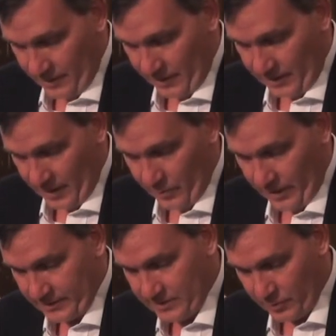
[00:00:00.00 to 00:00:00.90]
Okay,
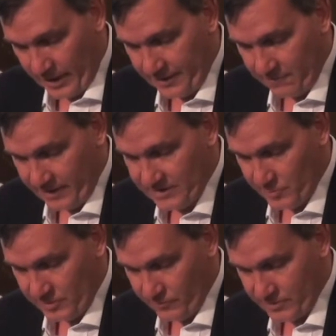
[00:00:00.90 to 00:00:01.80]
when I said without
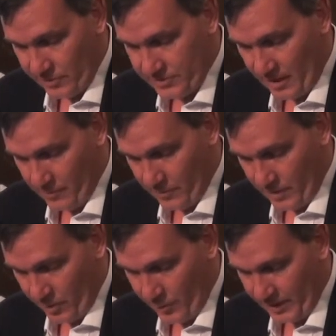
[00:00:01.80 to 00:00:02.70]
investment in research, how,
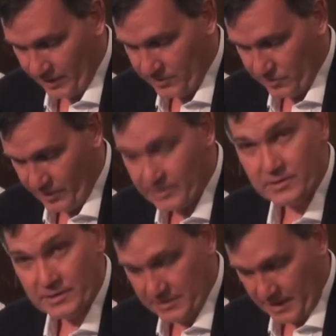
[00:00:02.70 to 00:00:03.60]
how, are we going to
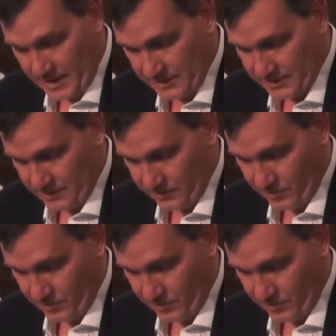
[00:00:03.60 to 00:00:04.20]
address these needs?